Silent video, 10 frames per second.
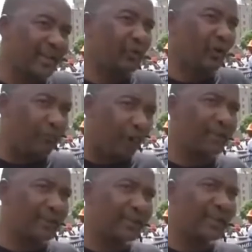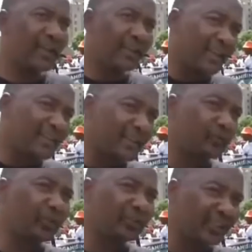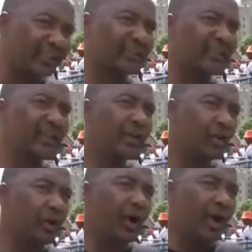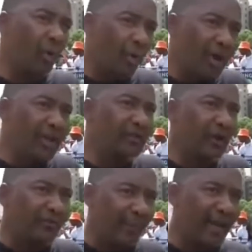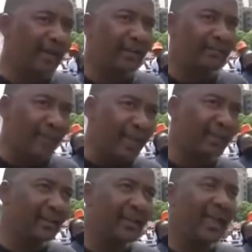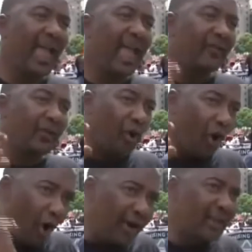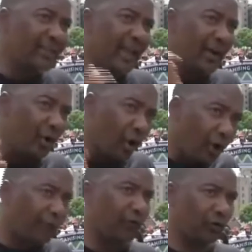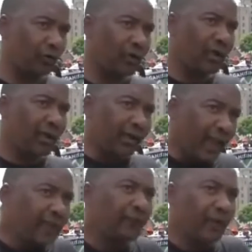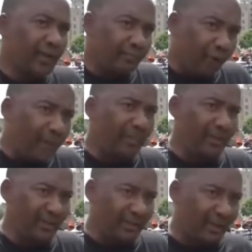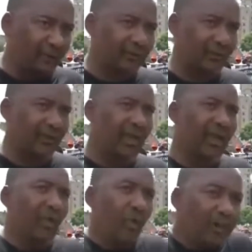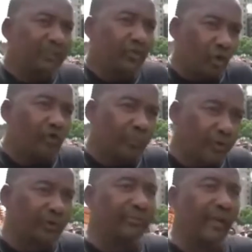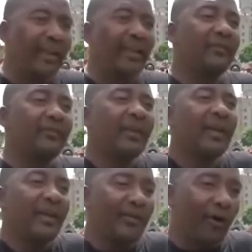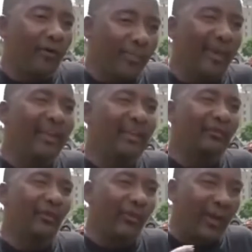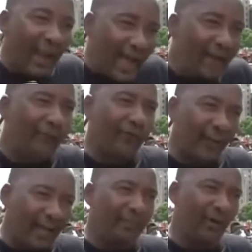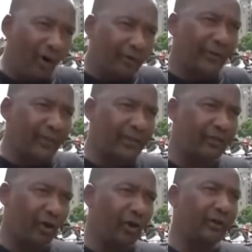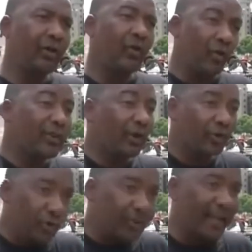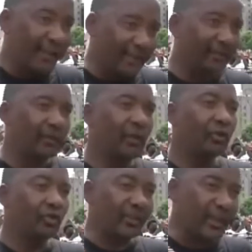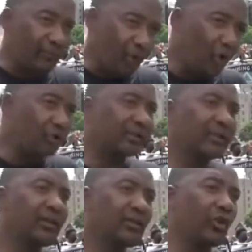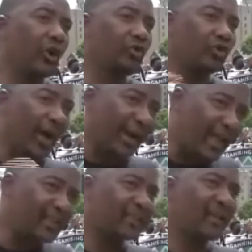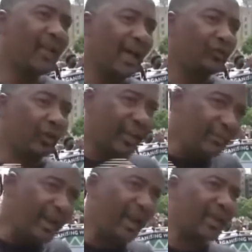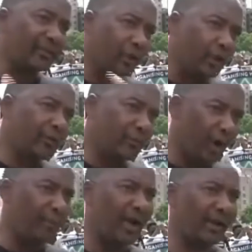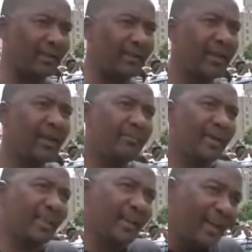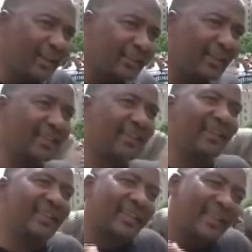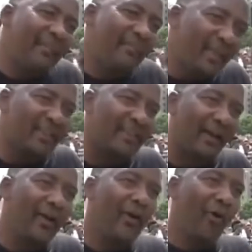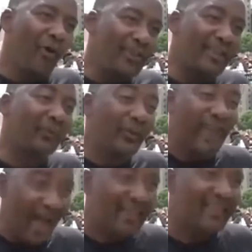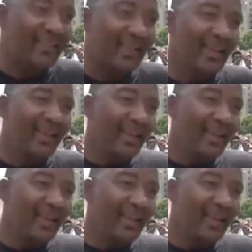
set of policies that seek to restrict, you know, a ways of migrants making a very honest and lawful, gainful employment in this country, which is going to push many, if, you know, many into life of crime and all the things and so on, which they'll use again to scapegoat, you know, to harass and to criminalize a lot of the poor migrants. But the reality is, it is the same minister who sat with us